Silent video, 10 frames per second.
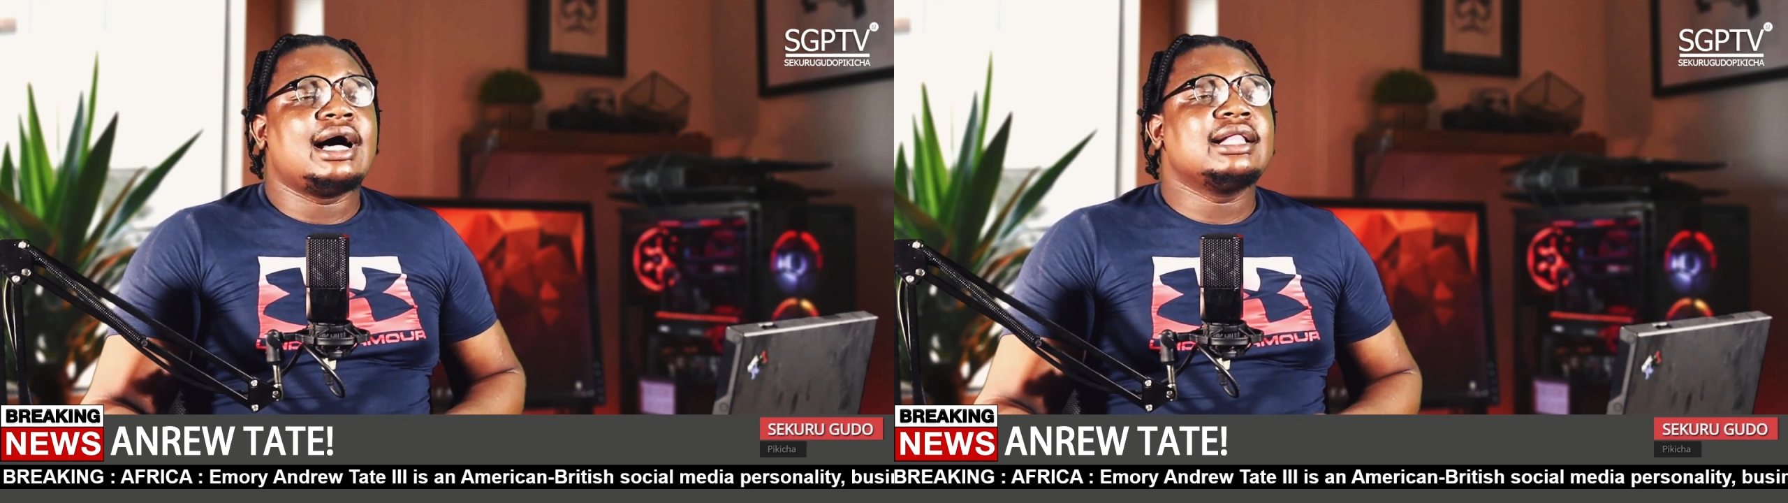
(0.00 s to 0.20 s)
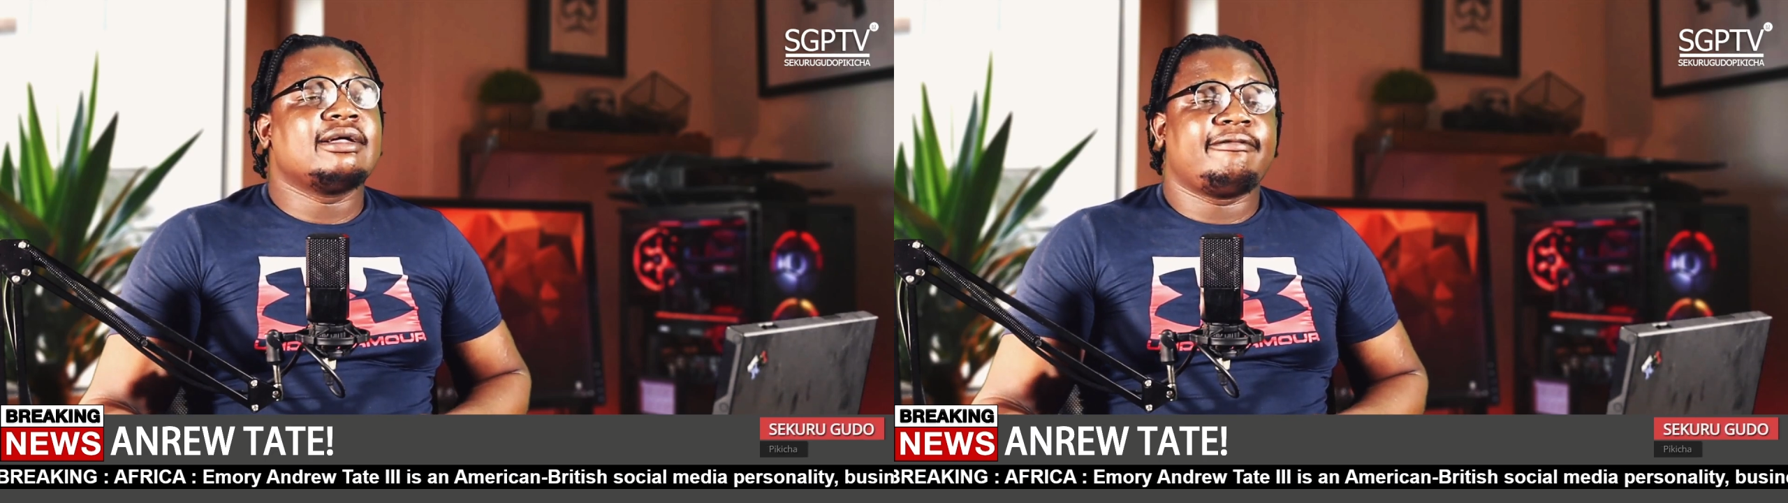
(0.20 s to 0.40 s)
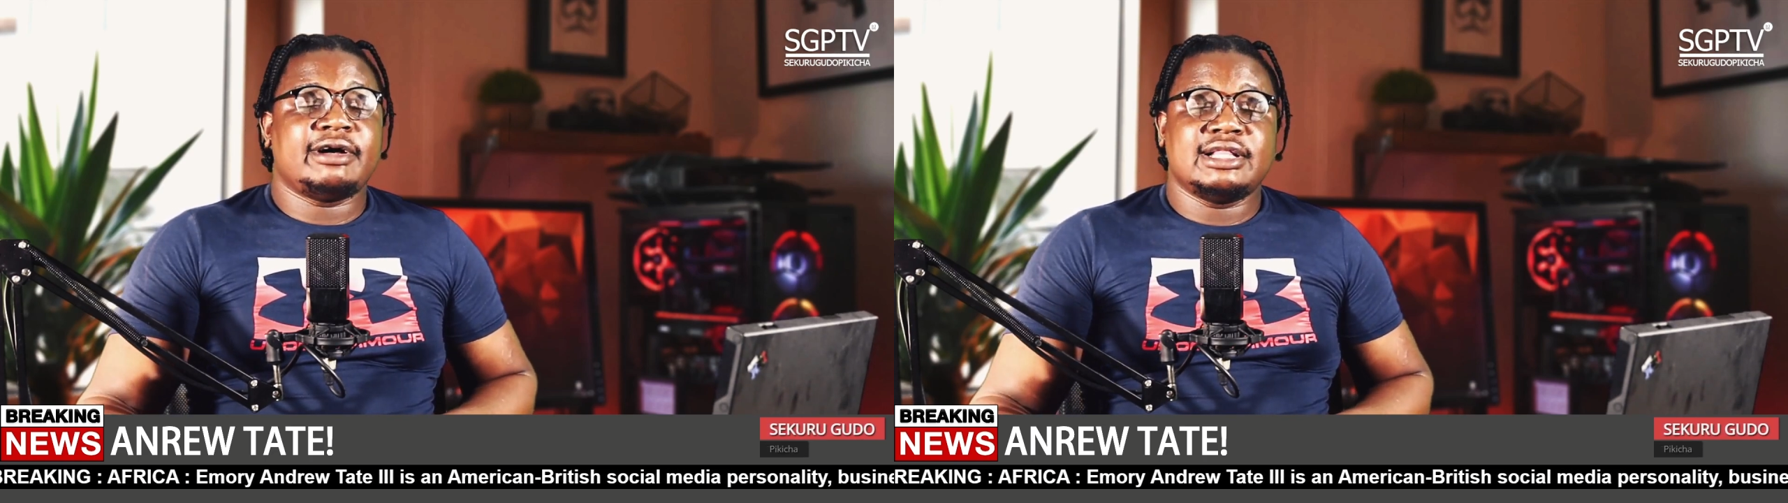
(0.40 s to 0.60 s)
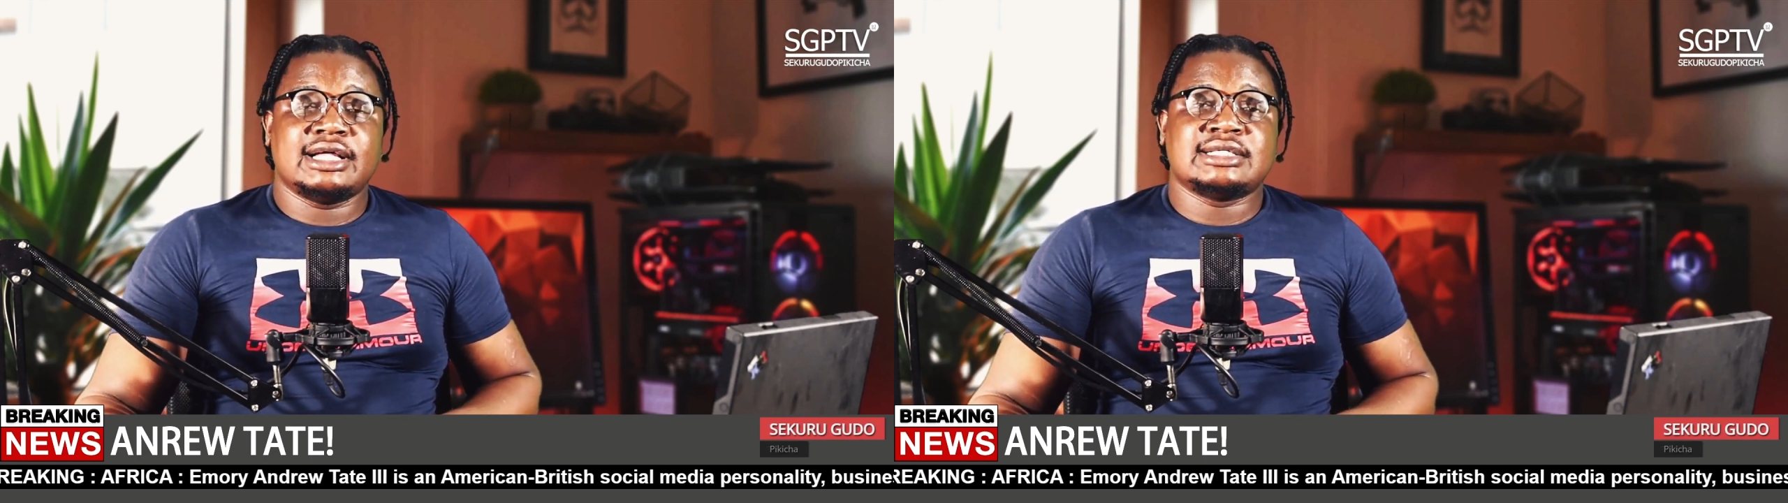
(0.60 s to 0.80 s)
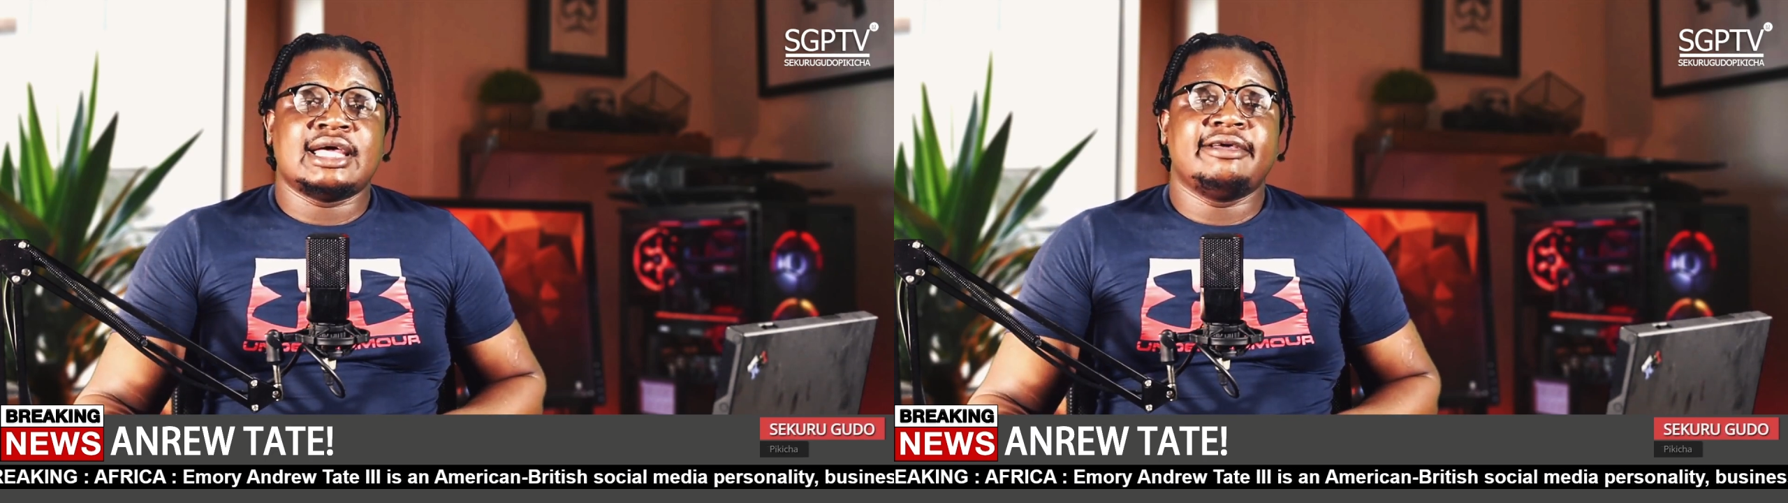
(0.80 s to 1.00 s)
other
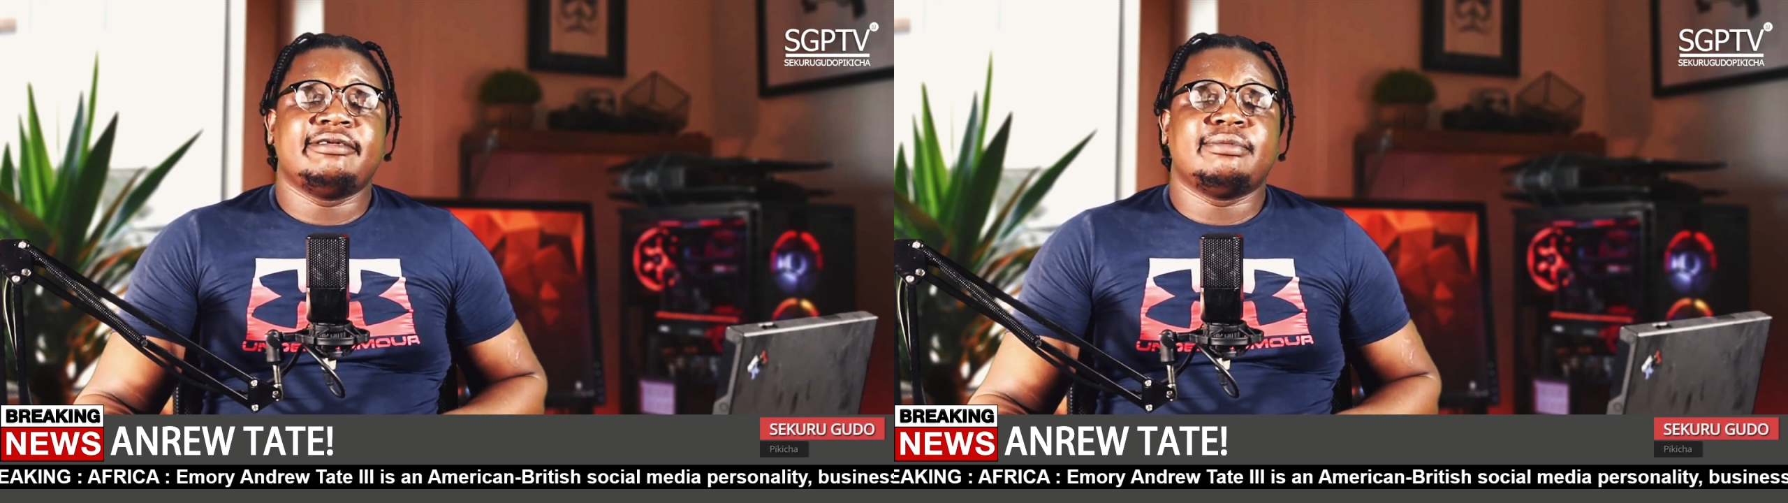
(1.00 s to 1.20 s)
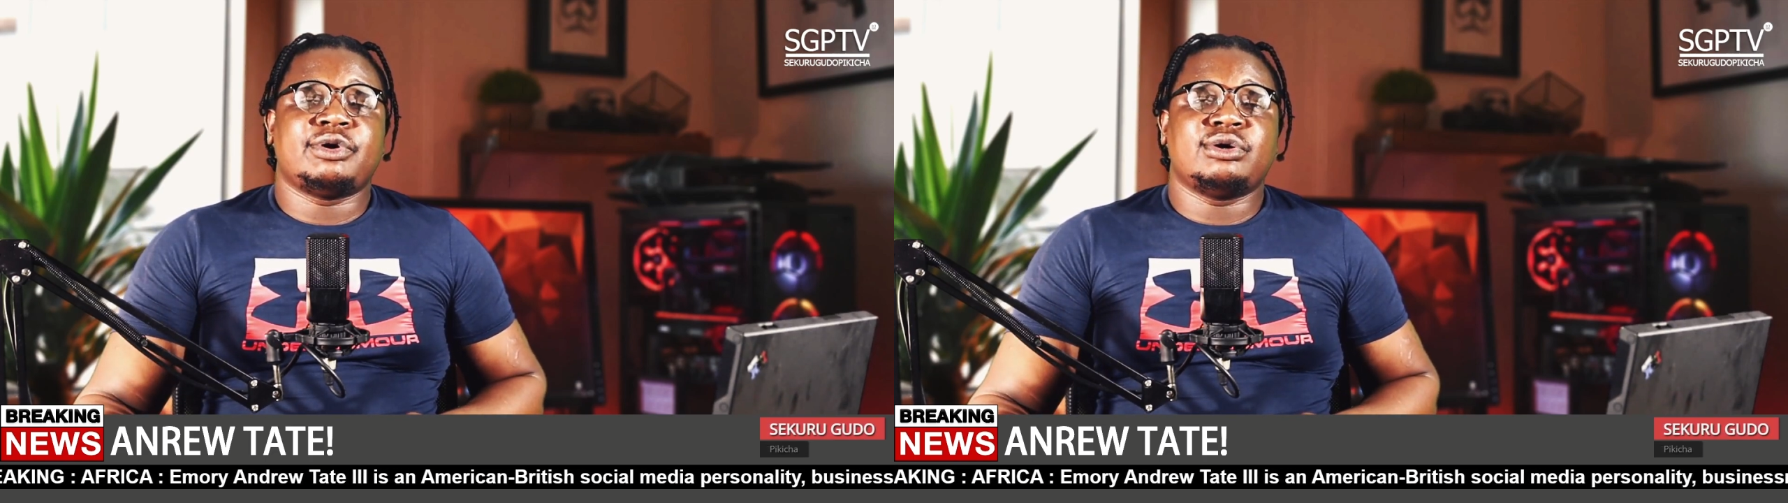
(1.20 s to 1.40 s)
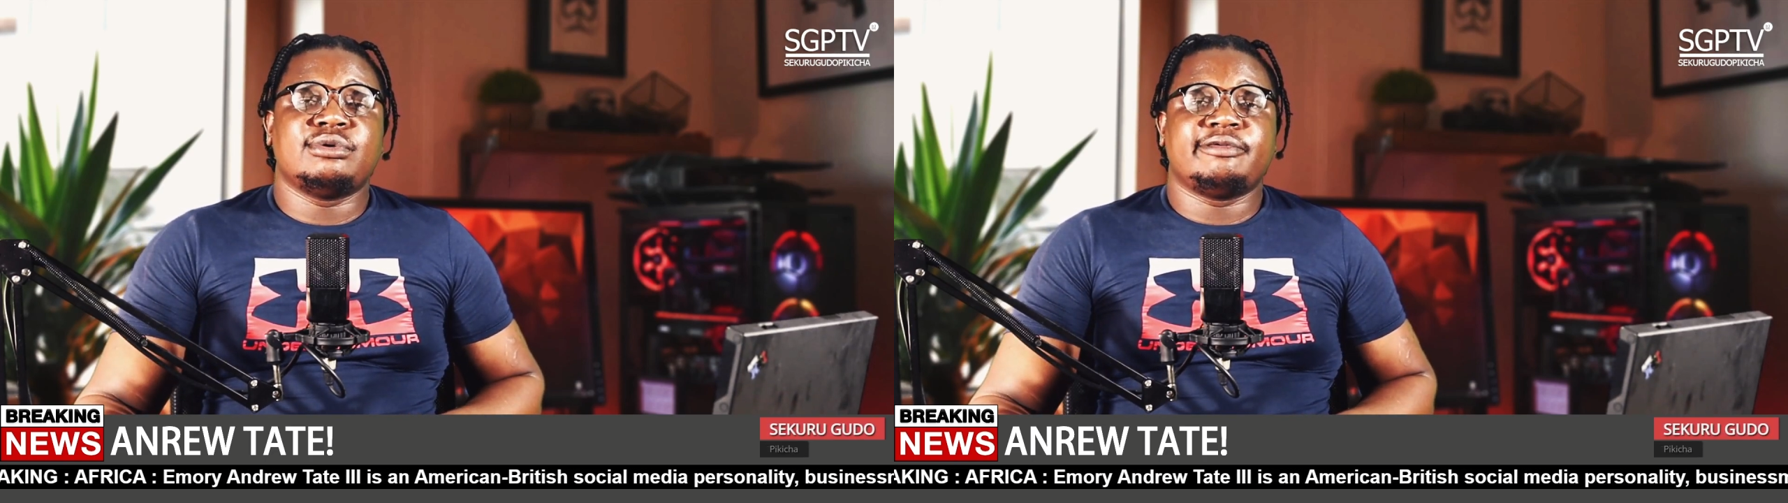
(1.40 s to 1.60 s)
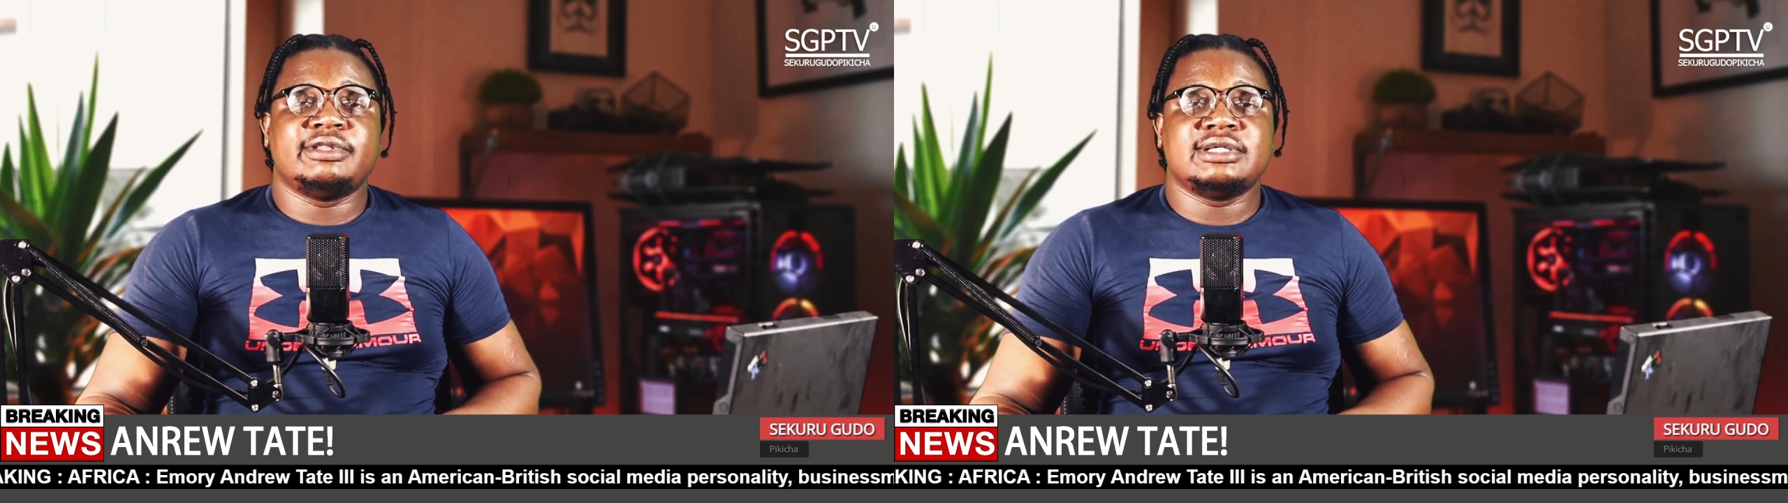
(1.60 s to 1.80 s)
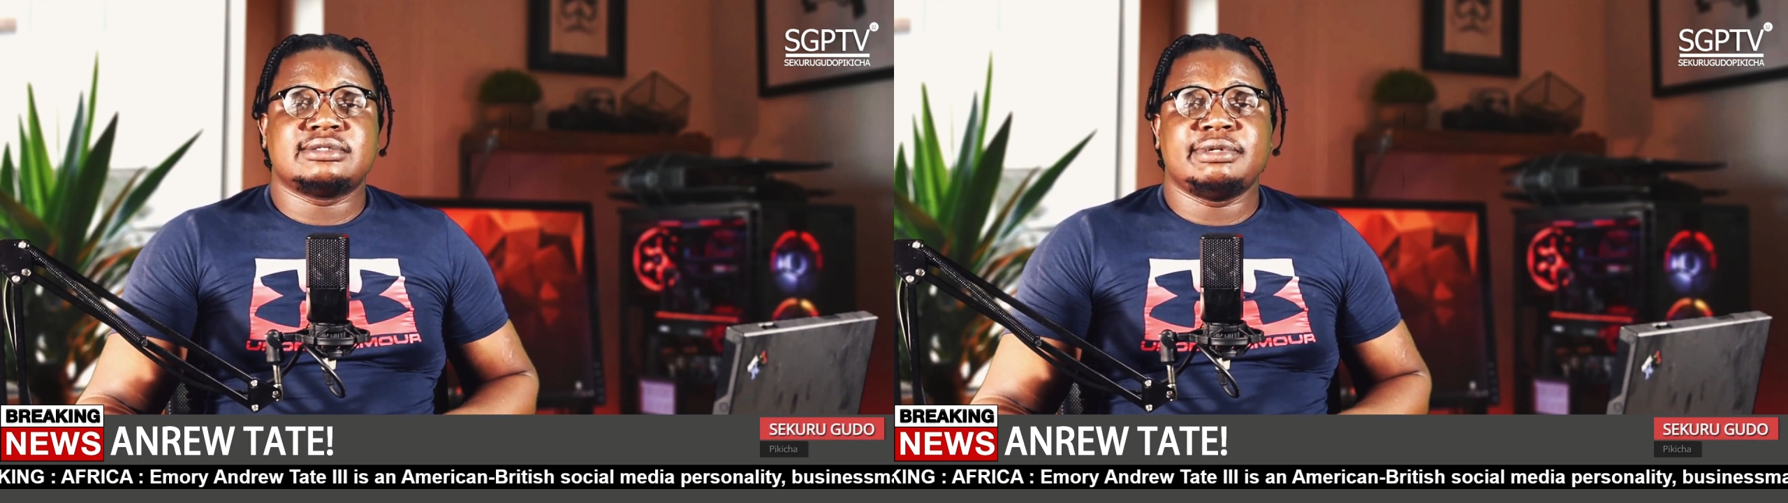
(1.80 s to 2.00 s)
fathers are even proud
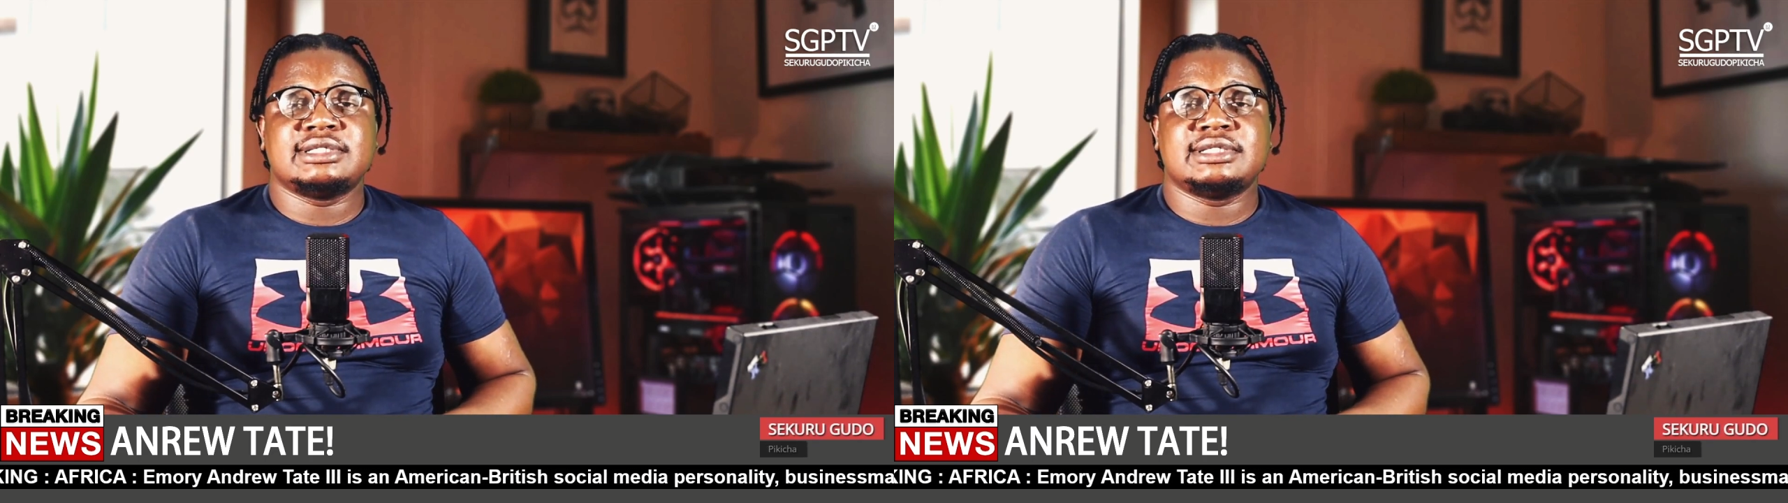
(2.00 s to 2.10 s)
of this